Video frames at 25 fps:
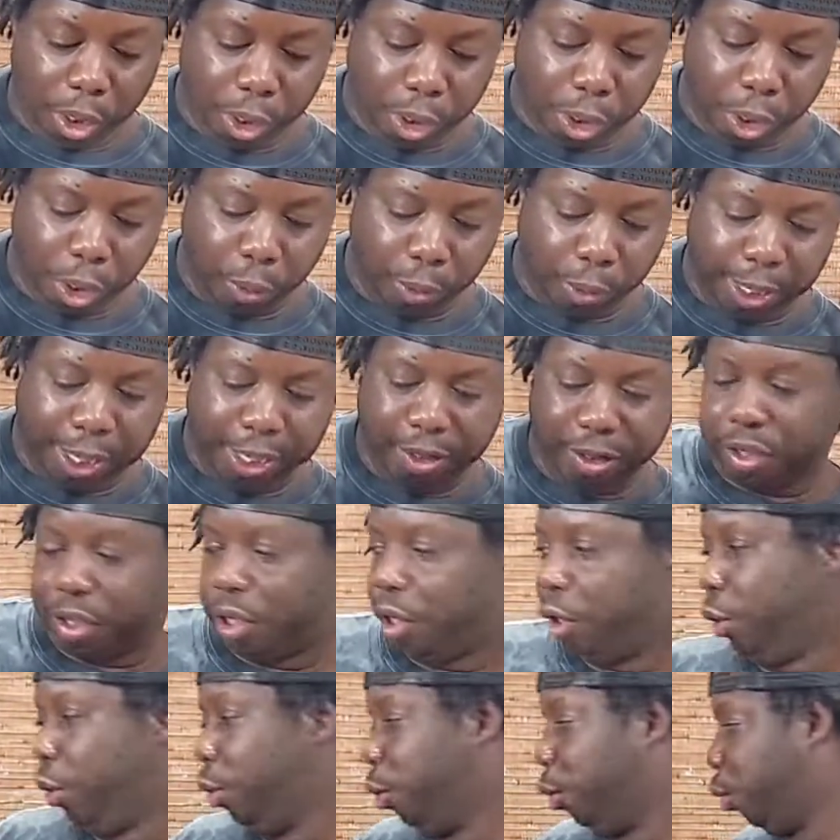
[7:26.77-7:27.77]
going
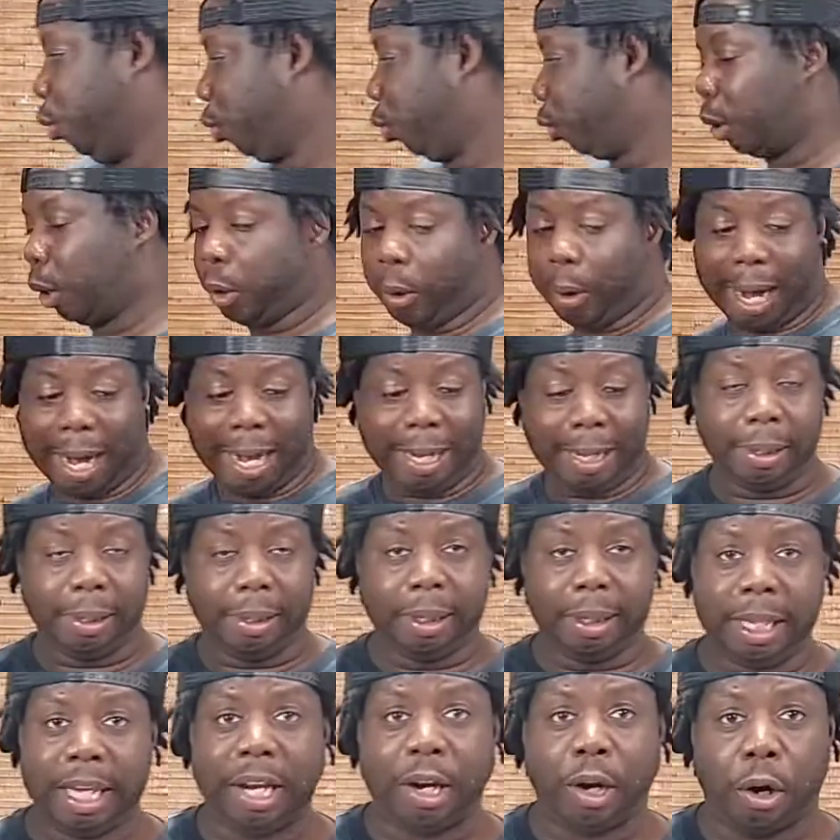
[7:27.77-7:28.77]
to throw a
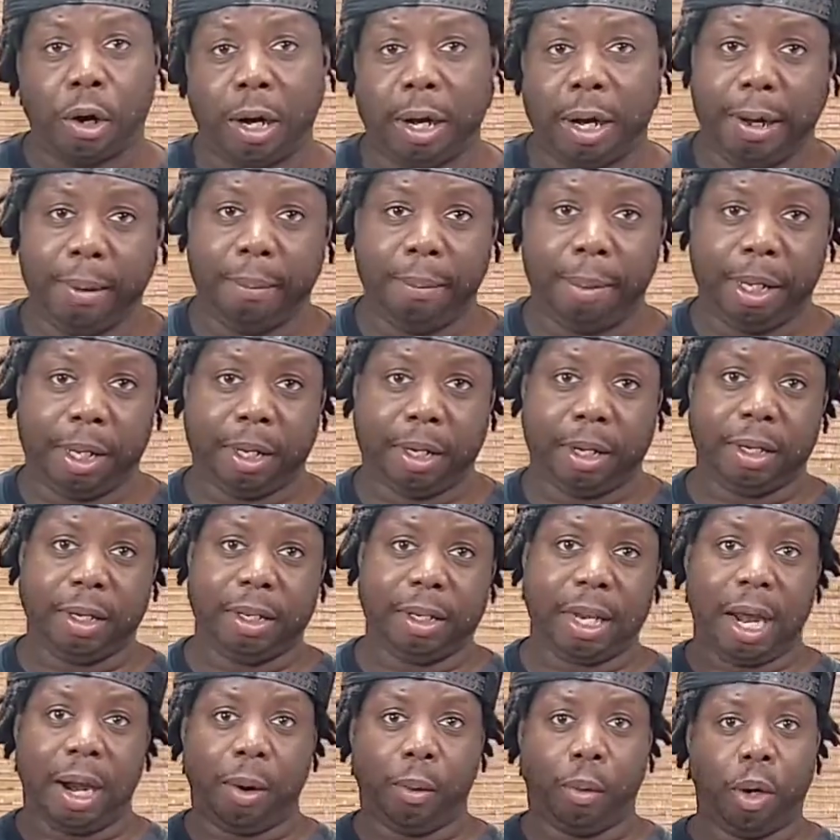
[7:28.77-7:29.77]
lid on it
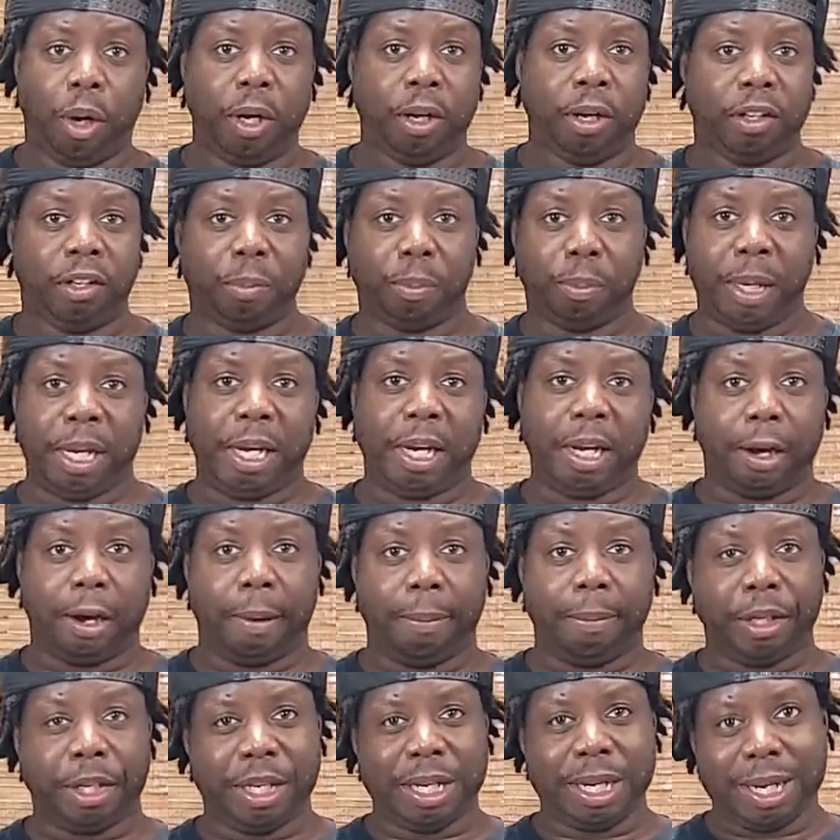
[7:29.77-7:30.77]
because I want to speed it
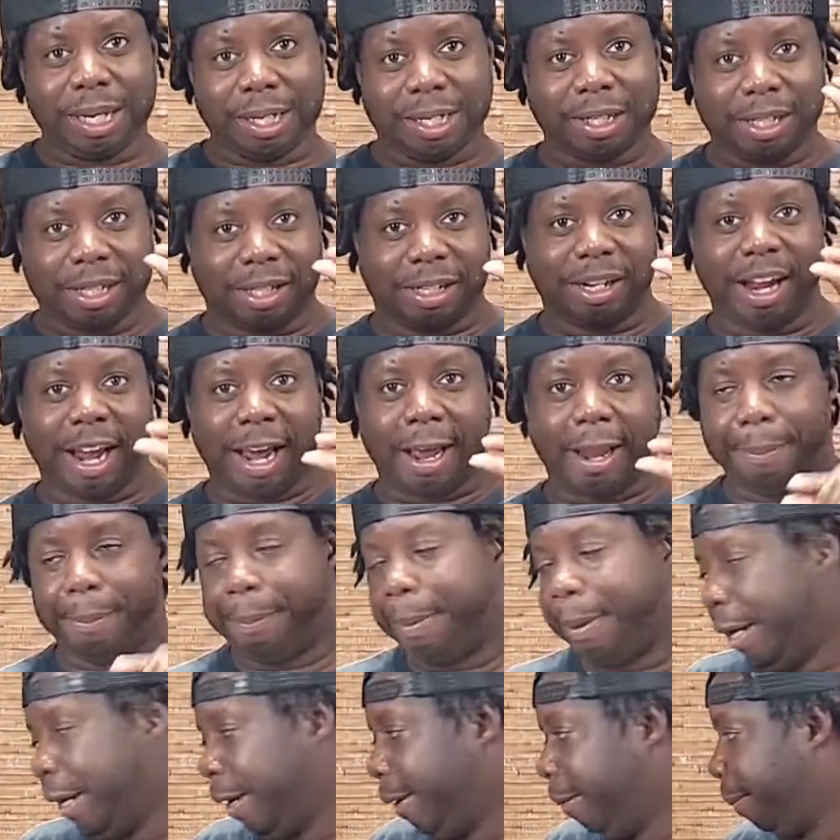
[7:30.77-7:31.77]
up just a tad
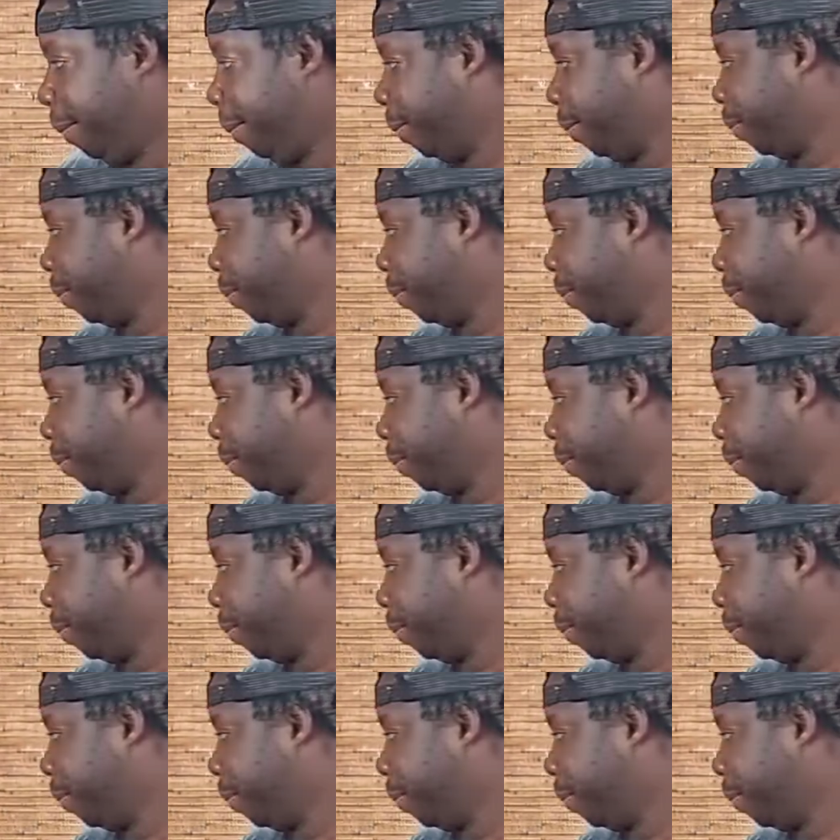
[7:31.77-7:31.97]
bit.